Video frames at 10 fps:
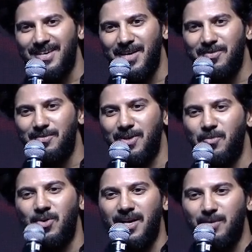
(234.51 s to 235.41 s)
gave him some
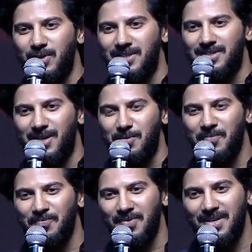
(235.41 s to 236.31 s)
more time with the script,
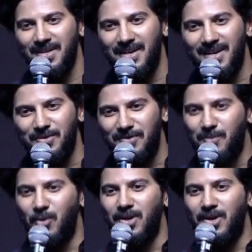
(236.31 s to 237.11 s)
and the film